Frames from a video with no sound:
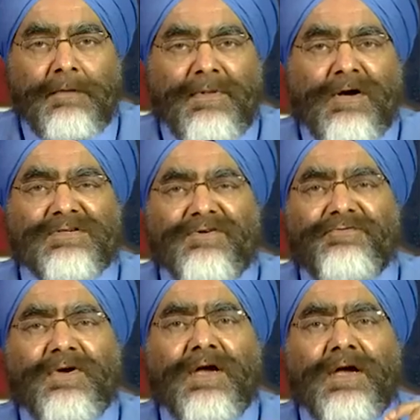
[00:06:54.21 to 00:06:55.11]
Because
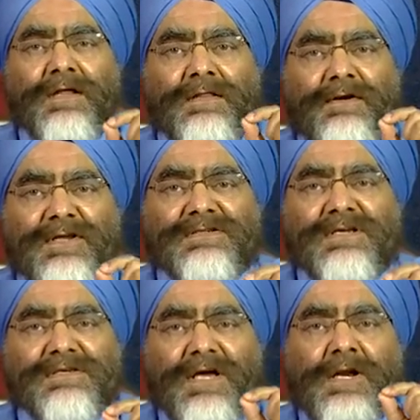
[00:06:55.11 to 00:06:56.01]
if the risk
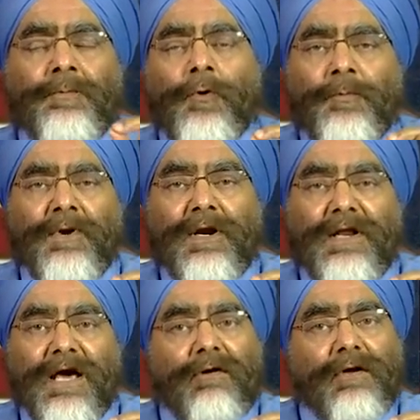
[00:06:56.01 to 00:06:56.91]
is
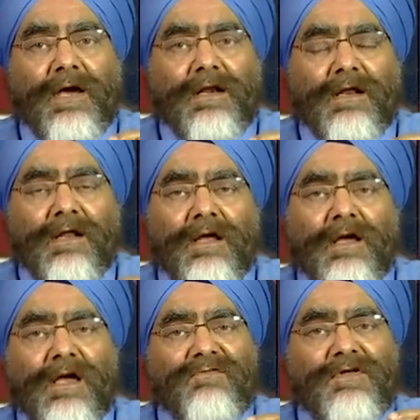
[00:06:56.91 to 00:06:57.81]
inappropriately allocated,
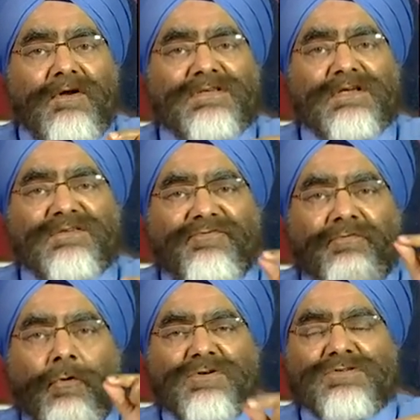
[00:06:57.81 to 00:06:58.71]
if the risk is
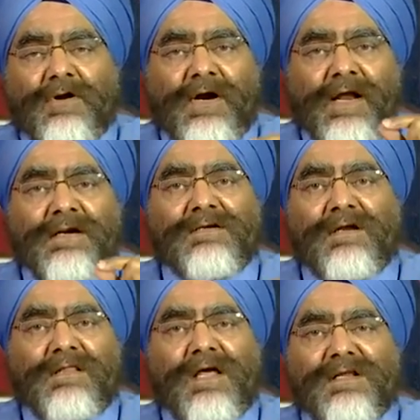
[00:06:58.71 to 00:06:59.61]
forced on an
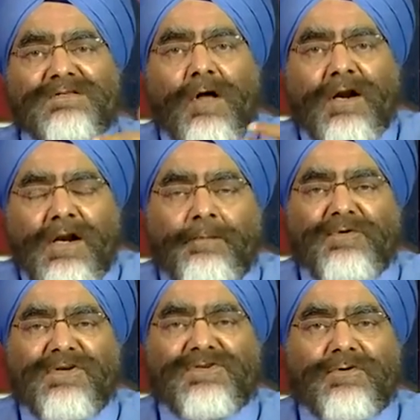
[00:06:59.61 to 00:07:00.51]
entity that is not in a
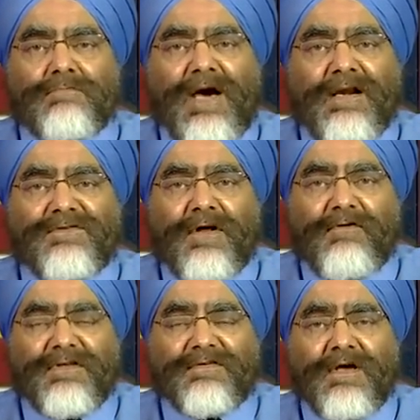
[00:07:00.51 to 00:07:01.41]
position to manage that
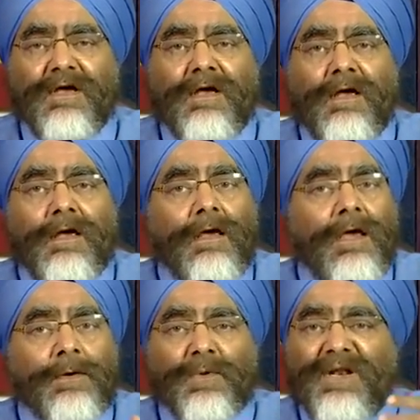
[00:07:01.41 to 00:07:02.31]
risk,
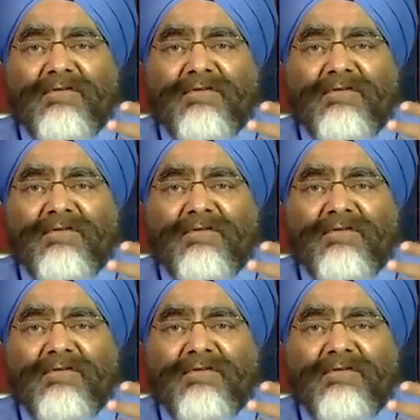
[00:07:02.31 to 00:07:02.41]
it will